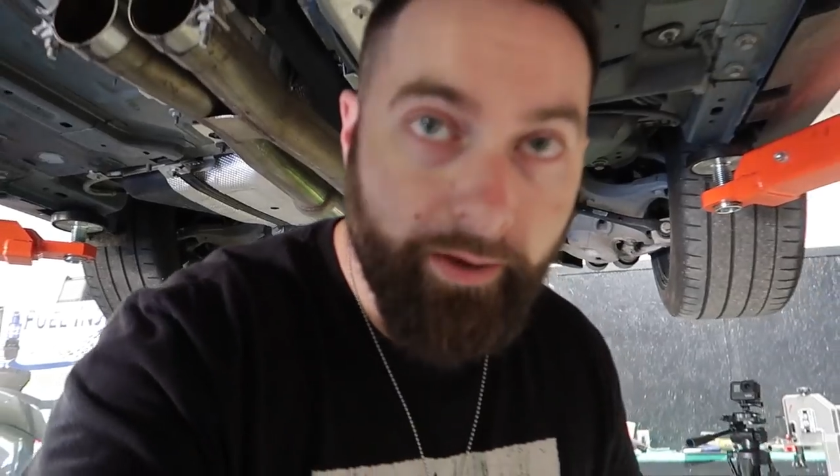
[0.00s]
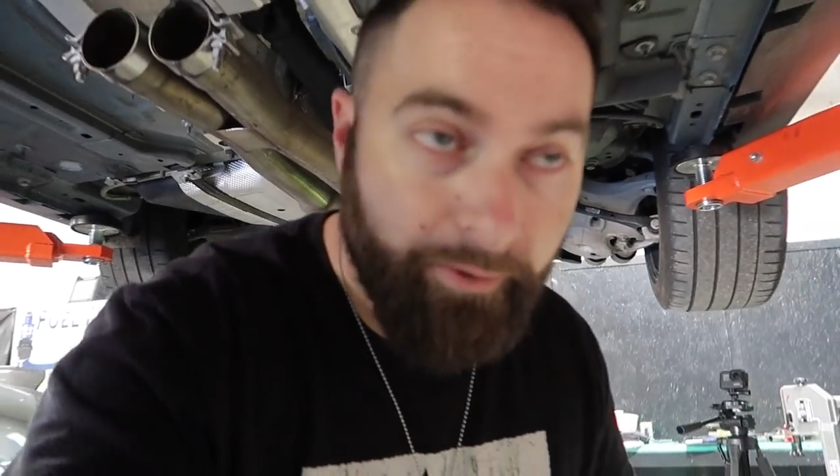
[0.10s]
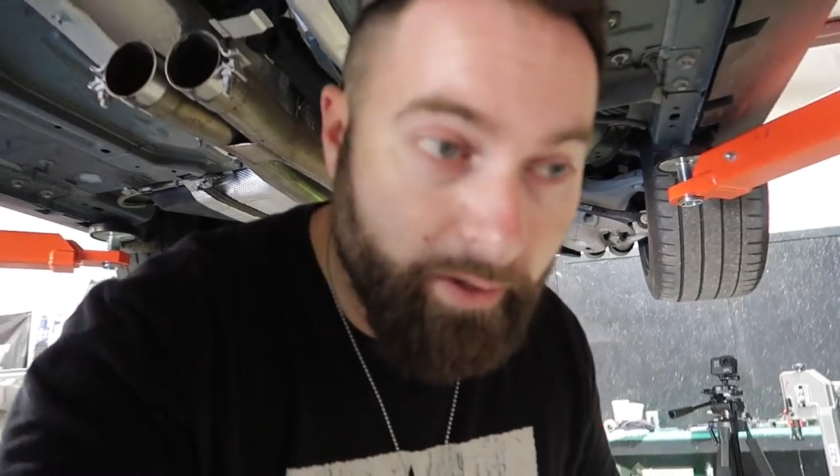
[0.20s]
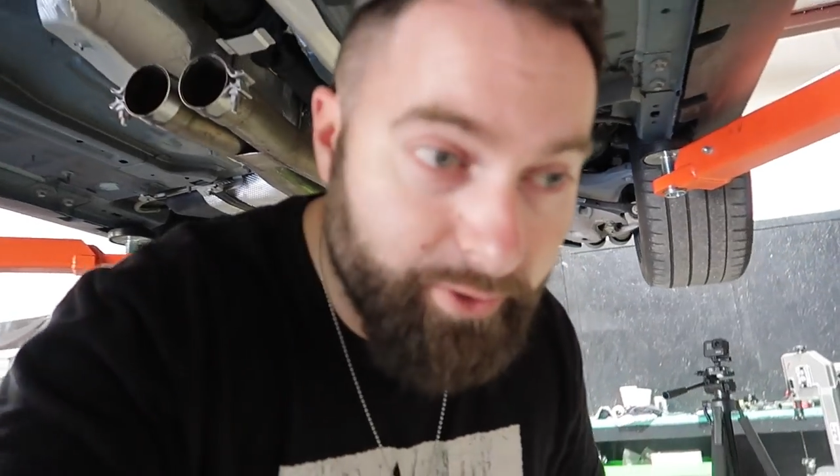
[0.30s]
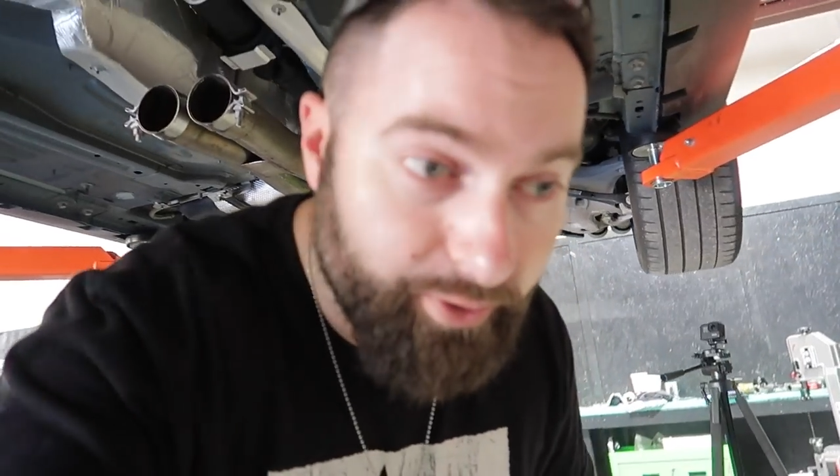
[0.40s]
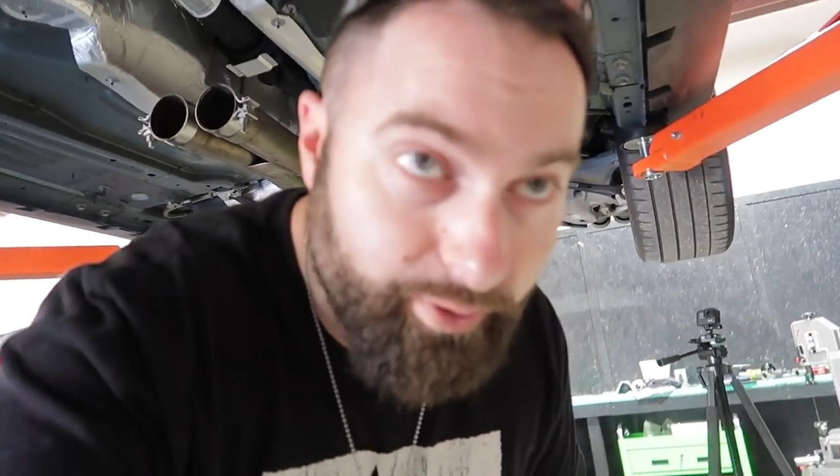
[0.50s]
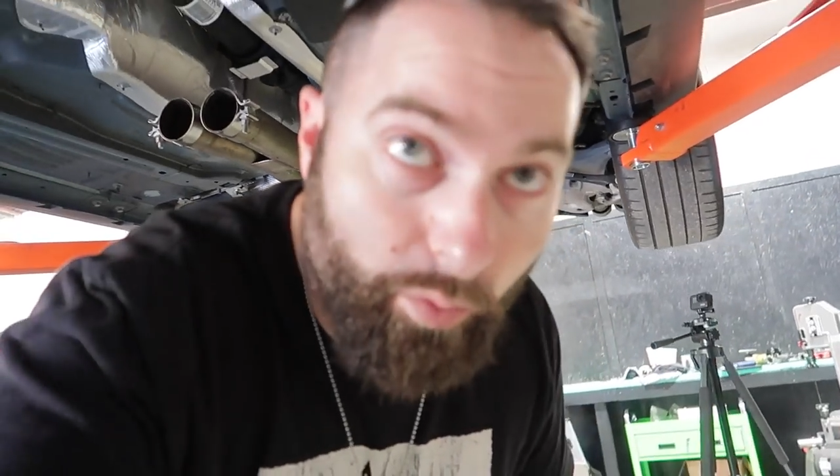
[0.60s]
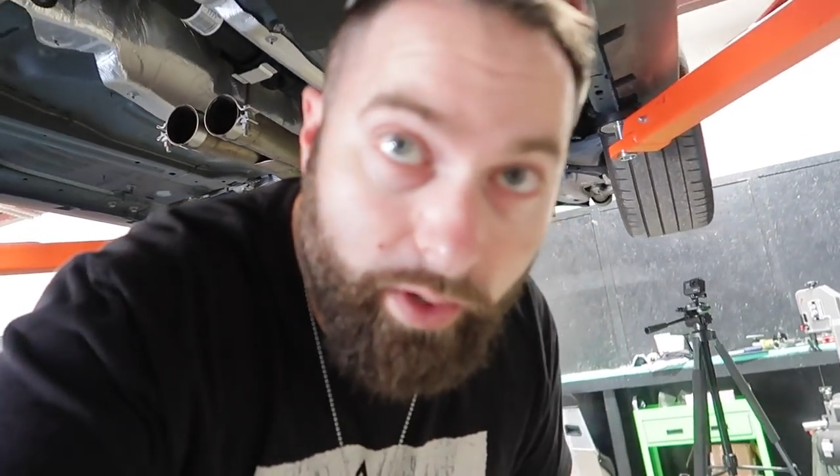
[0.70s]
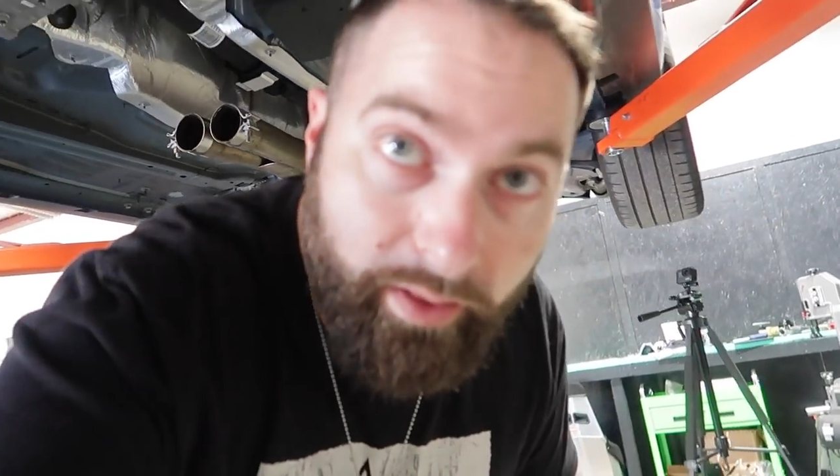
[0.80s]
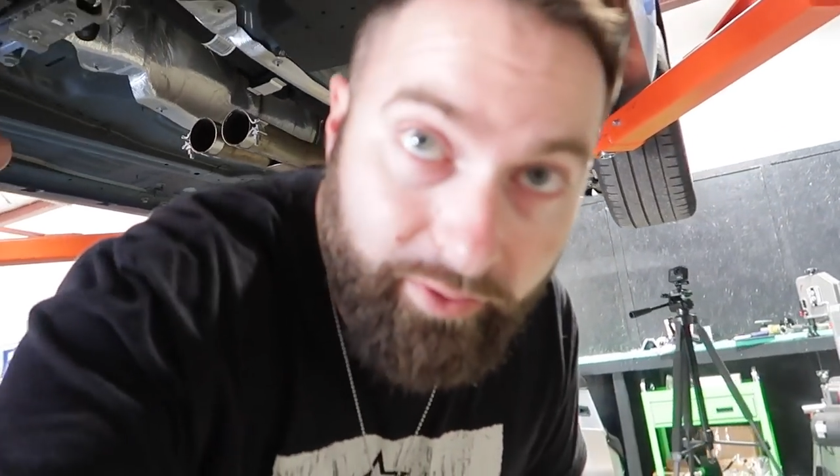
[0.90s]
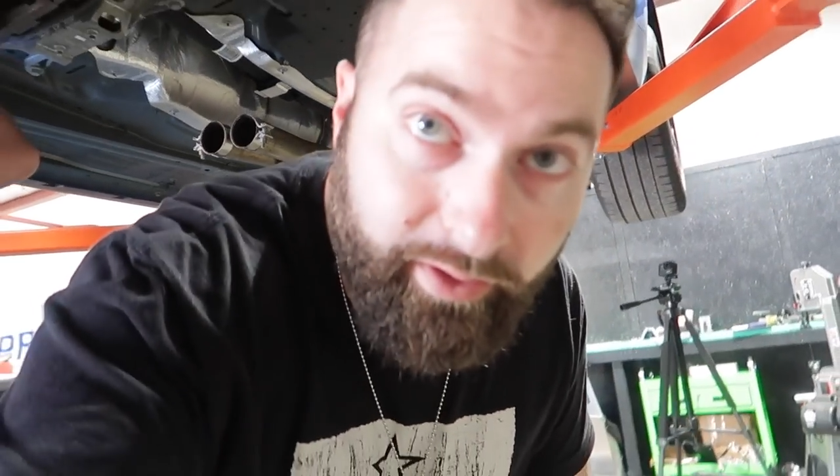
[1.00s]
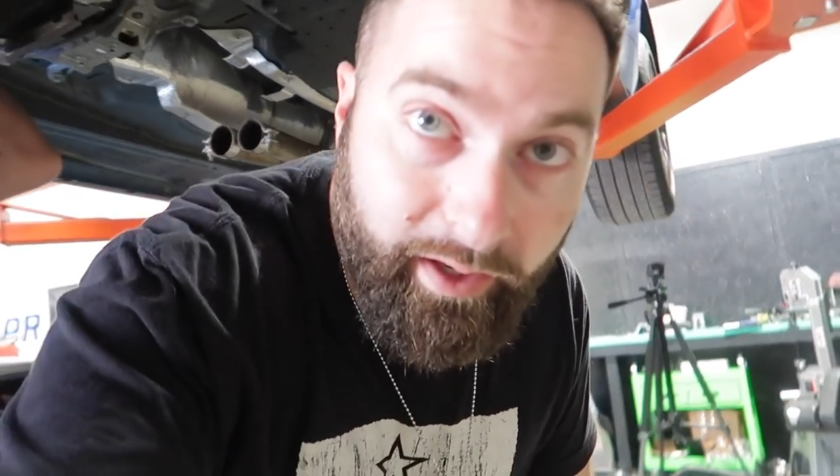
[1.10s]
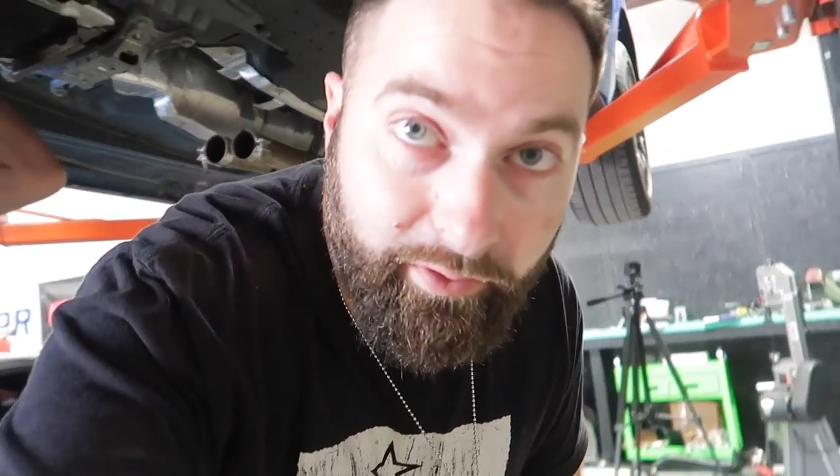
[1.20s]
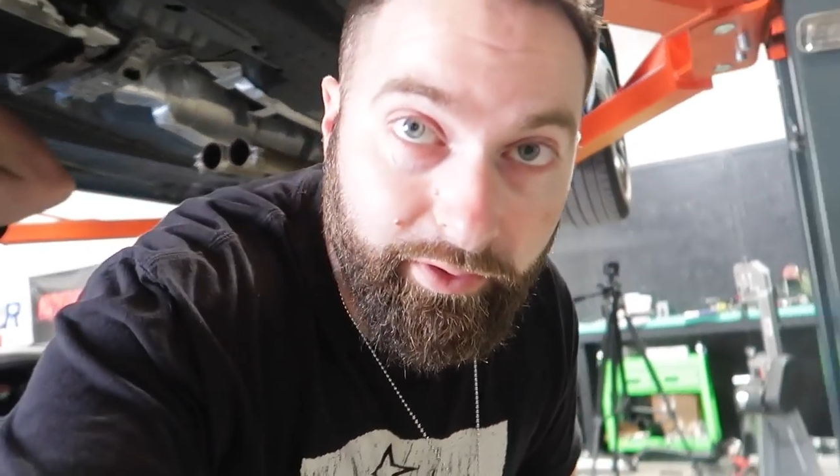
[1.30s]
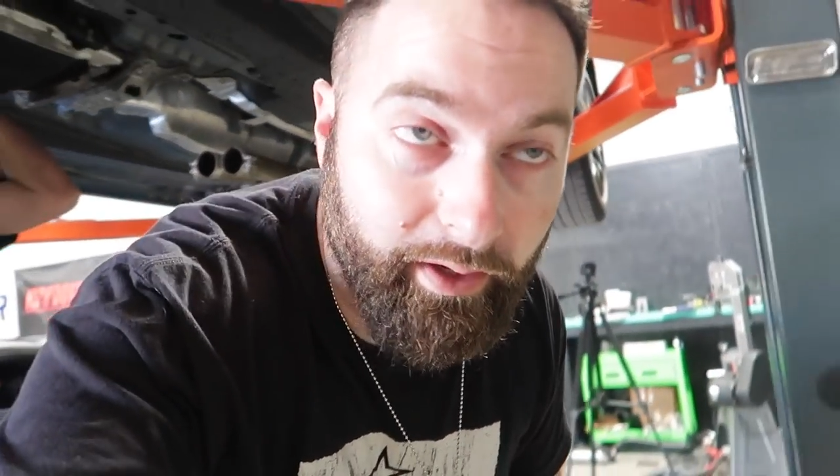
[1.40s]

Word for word: yeah, if you're interested in one of these kits,